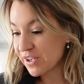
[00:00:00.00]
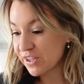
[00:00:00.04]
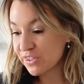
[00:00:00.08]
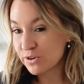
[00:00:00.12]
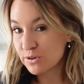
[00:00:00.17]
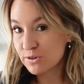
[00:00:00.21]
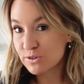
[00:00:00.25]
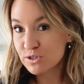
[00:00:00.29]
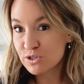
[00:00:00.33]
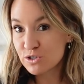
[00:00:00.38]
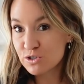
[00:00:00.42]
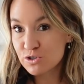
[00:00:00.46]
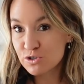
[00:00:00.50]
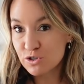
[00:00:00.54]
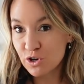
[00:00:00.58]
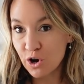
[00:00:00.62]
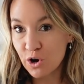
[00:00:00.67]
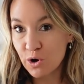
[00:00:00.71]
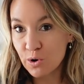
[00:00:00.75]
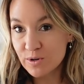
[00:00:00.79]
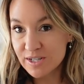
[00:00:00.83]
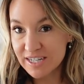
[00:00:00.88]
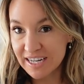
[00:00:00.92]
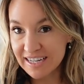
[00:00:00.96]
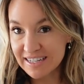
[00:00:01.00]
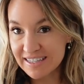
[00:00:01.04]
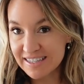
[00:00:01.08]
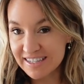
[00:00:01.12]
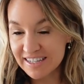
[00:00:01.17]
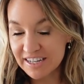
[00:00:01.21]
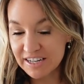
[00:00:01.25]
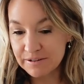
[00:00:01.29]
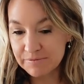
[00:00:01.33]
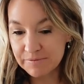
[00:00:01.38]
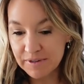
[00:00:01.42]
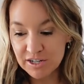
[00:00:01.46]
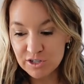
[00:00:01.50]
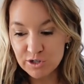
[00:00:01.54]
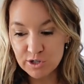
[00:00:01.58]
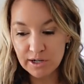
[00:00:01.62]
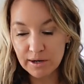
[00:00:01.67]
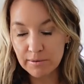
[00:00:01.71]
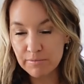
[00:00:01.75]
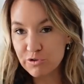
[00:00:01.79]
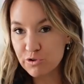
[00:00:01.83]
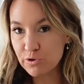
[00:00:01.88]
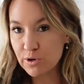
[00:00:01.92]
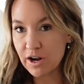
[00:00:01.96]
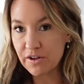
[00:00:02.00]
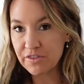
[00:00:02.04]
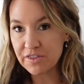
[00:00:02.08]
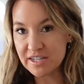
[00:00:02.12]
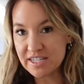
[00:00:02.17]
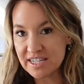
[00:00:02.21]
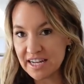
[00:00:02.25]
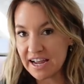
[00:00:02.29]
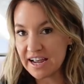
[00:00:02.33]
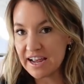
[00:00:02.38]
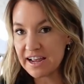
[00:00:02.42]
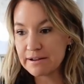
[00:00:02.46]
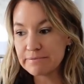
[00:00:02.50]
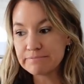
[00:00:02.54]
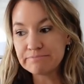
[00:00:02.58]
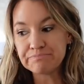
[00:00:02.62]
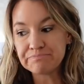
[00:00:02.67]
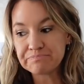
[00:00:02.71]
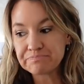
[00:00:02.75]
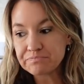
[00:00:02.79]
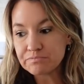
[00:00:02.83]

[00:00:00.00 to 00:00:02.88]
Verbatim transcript: and they're so tasty. I drink them throughout the day.